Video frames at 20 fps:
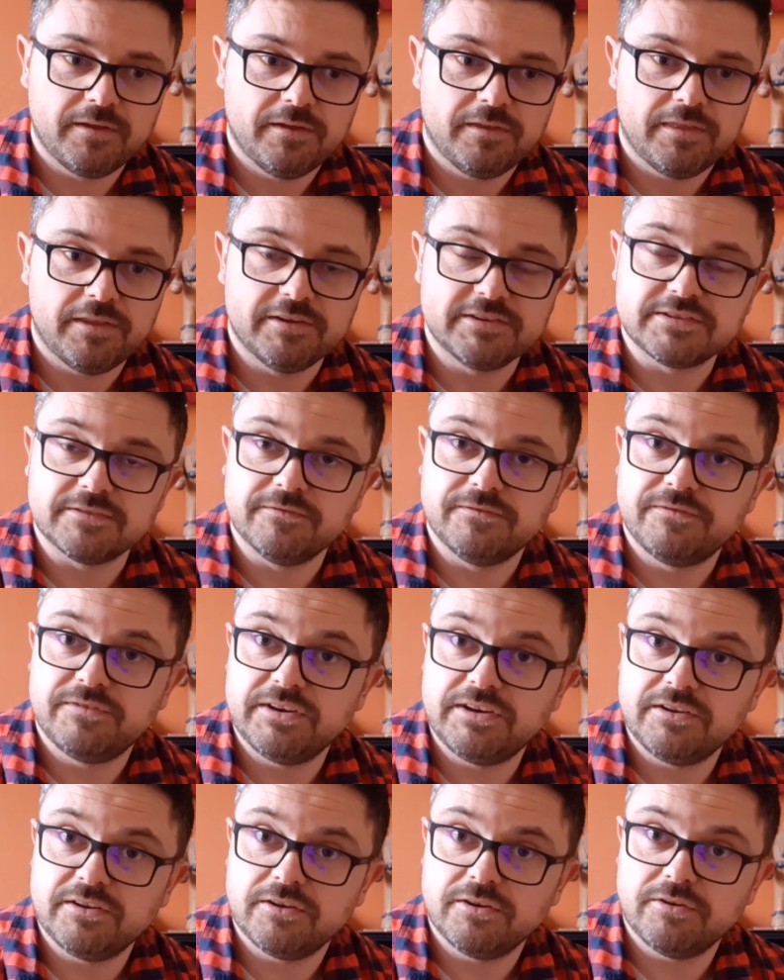There's a
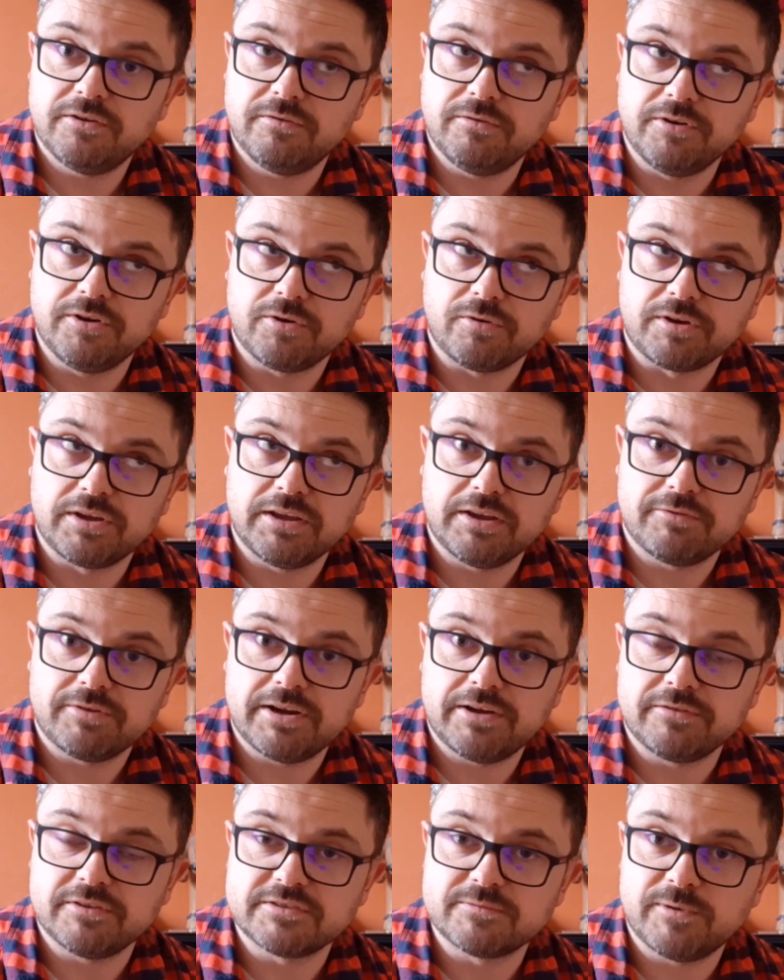video knocking
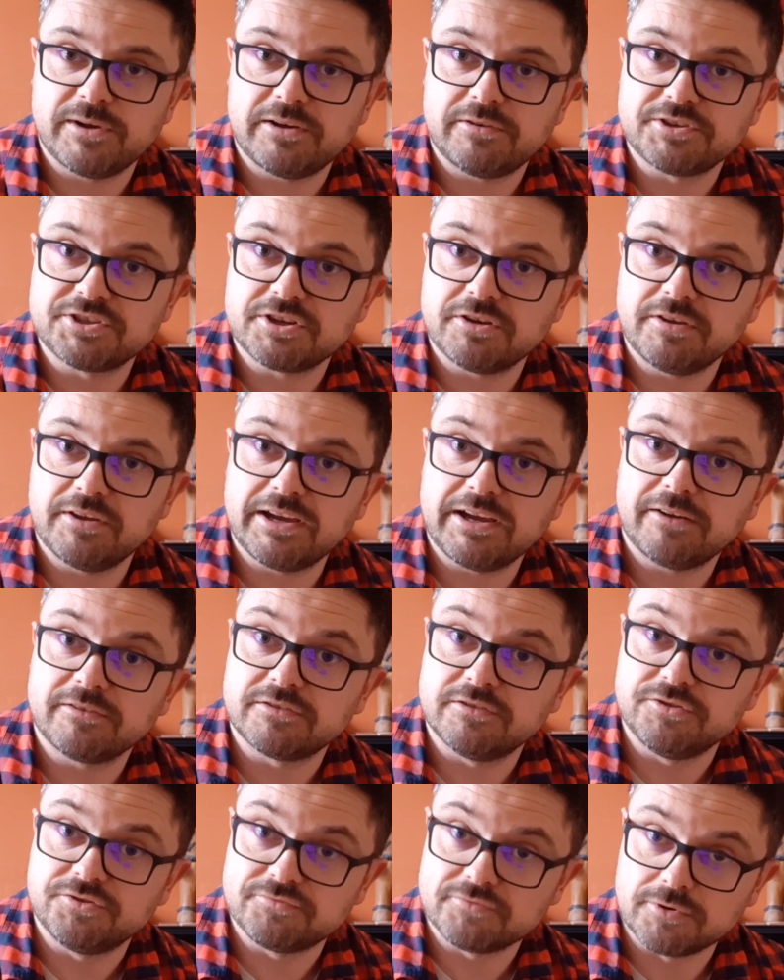around as well showing you how
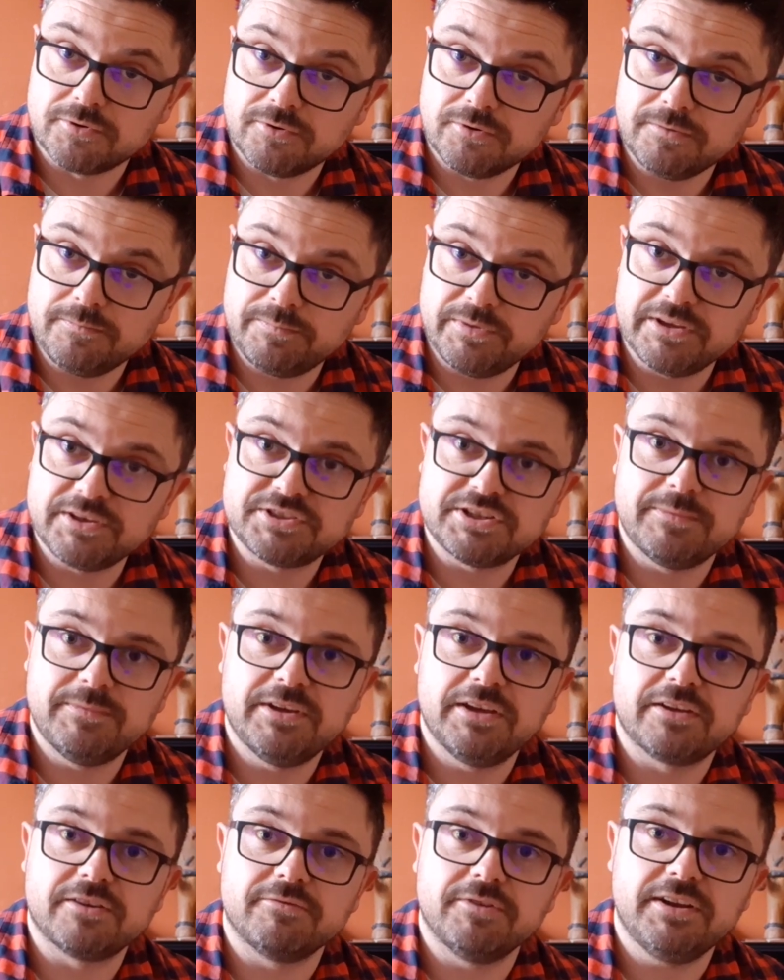to draw Big Jim
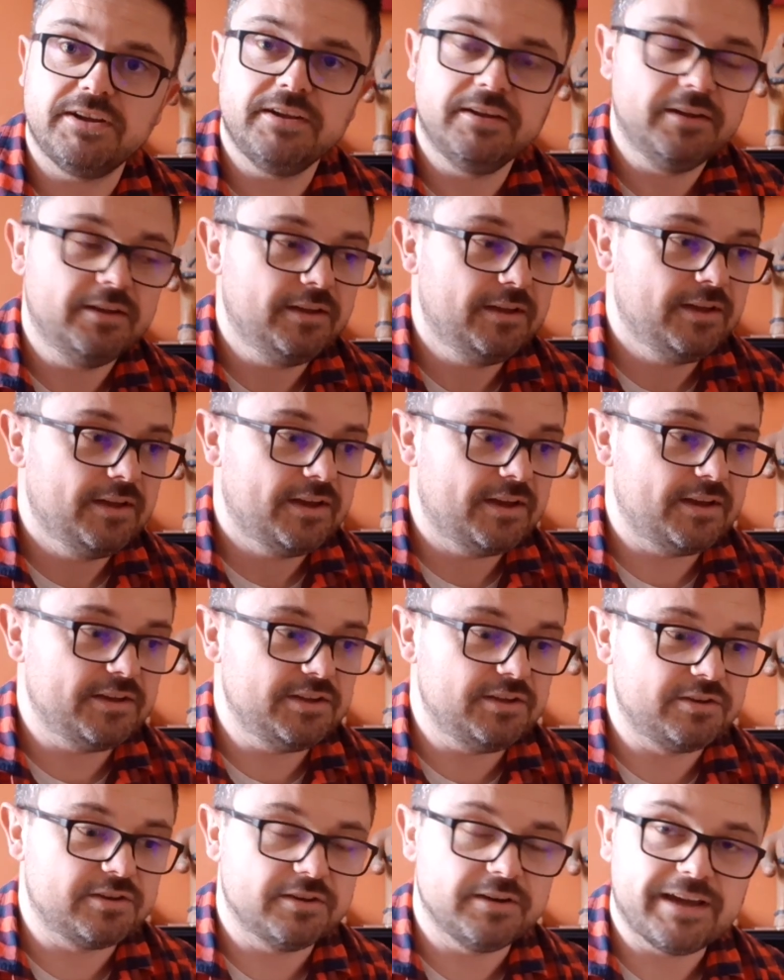Hickory, and
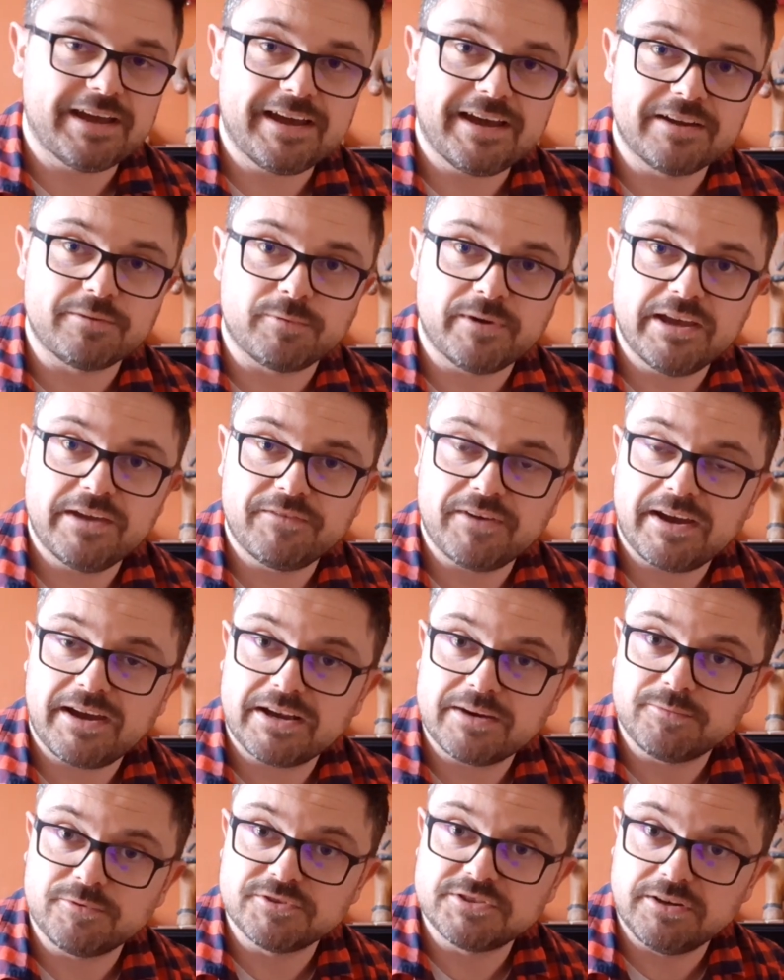you can add whatever
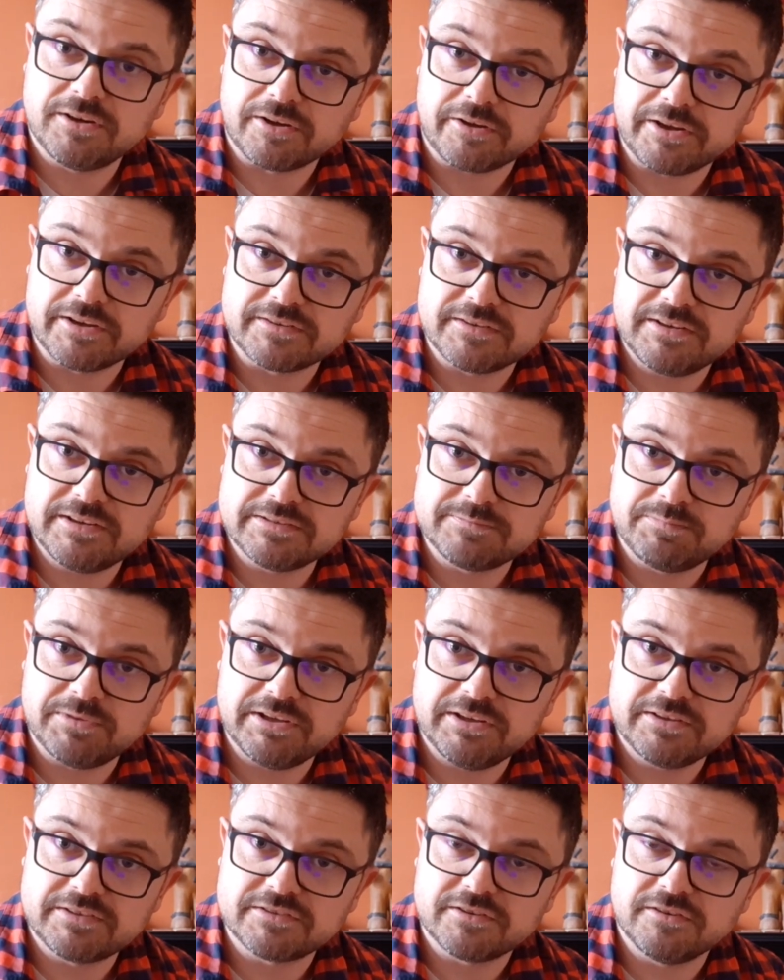animals you like to his
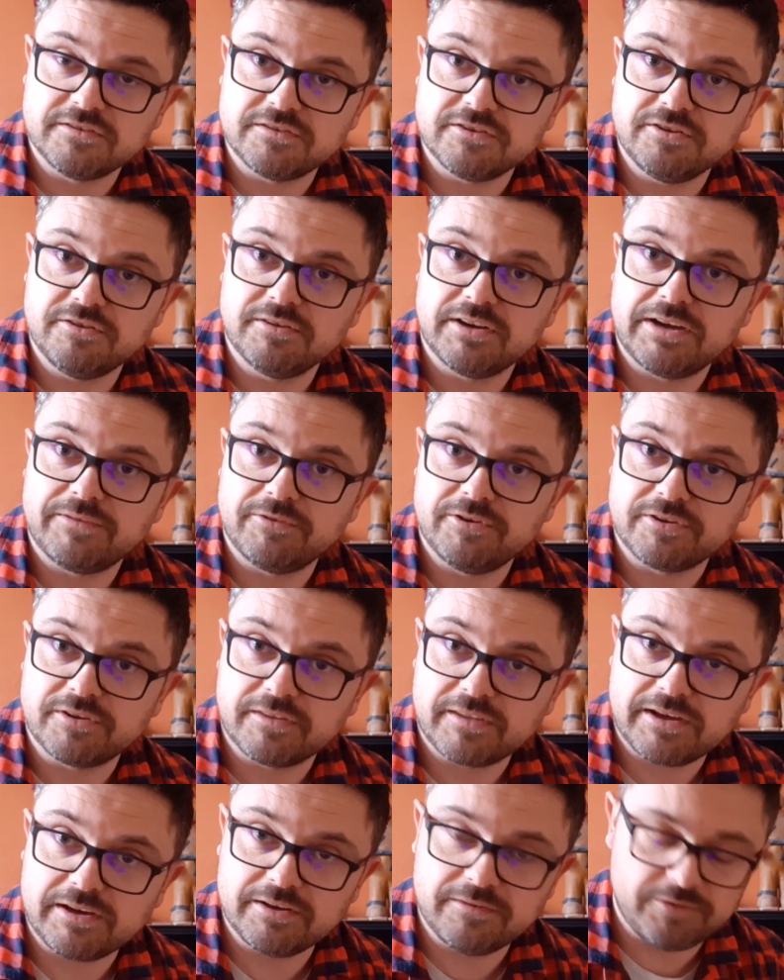beard, so do have a look at
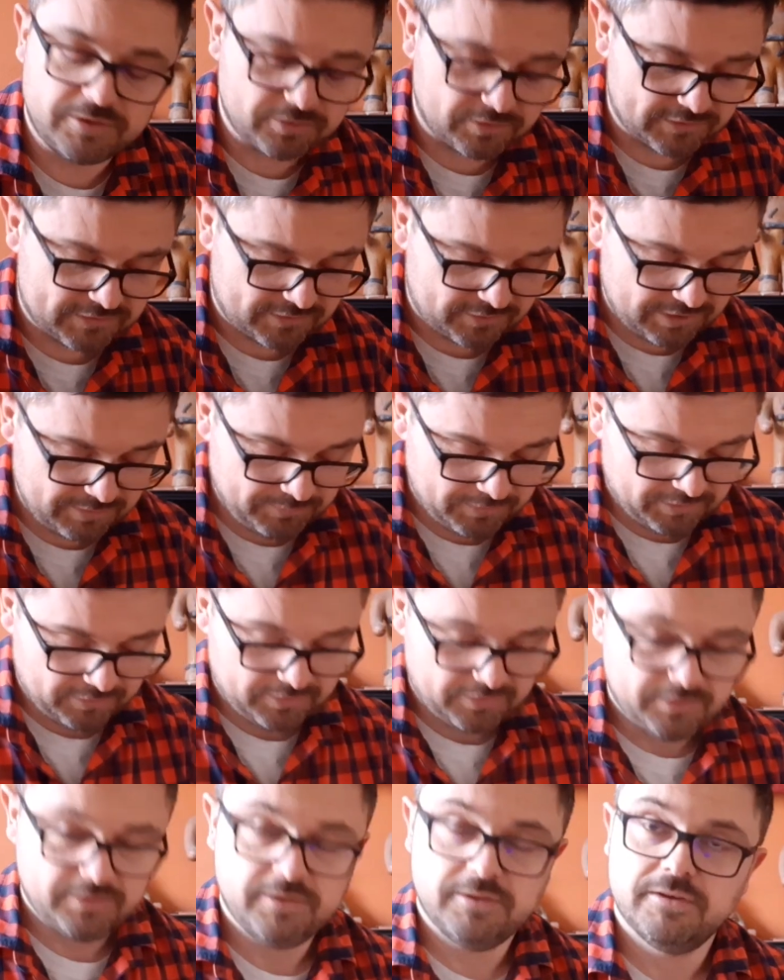that if you've got time.
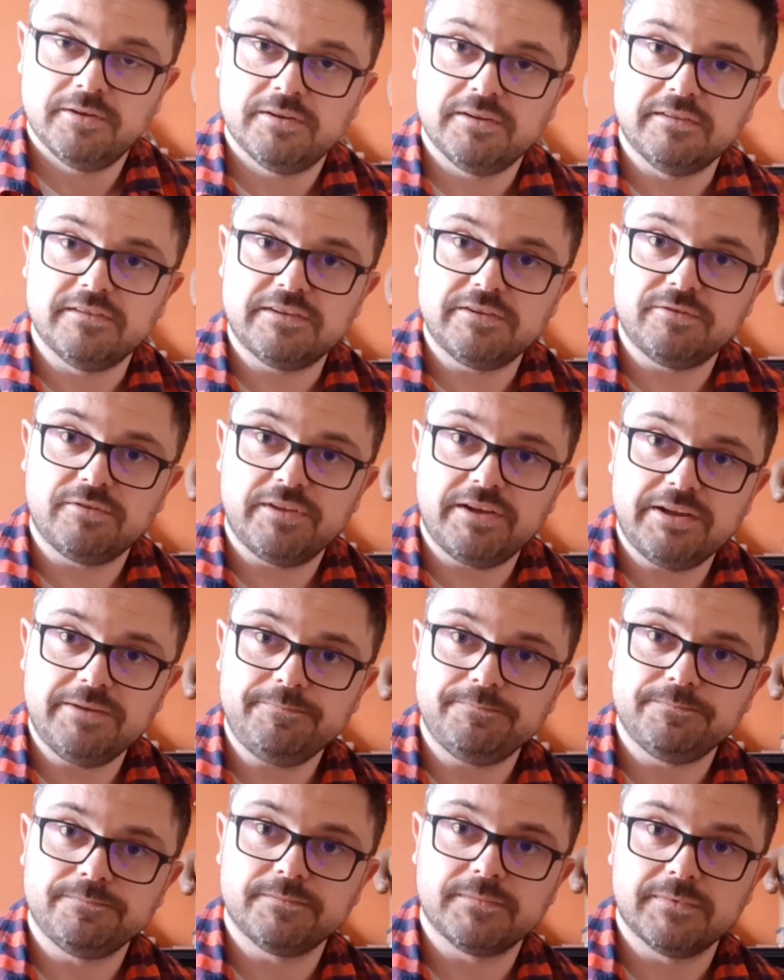Until
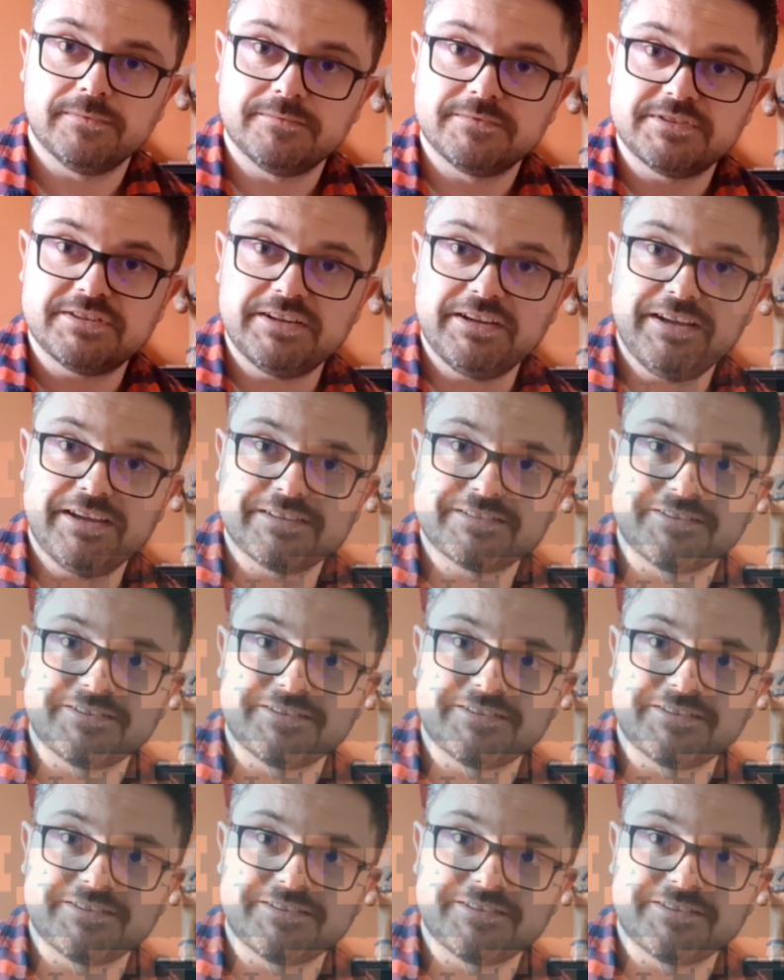then, see you next